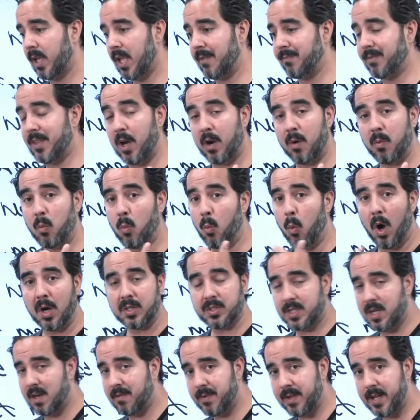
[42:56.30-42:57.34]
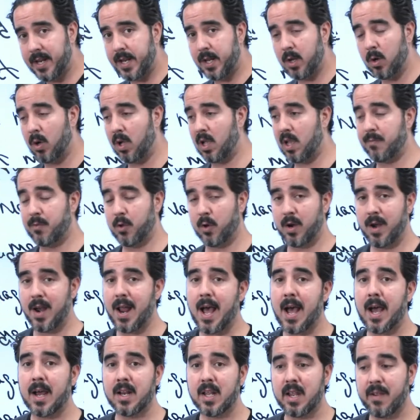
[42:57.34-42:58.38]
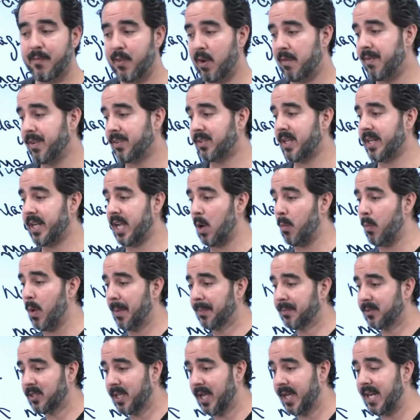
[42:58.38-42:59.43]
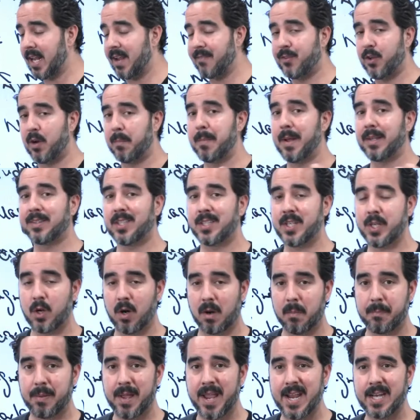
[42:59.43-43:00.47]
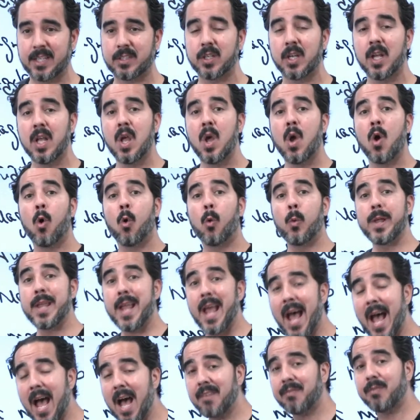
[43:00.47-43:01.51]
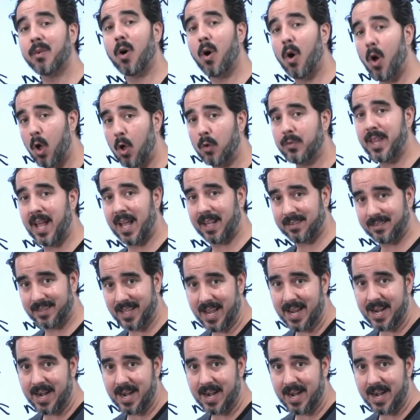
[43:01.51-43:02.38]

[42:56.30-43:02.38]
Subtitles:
If they're watching a video, if they're not, if they're visiting a website, if they're messaging our page, we have all that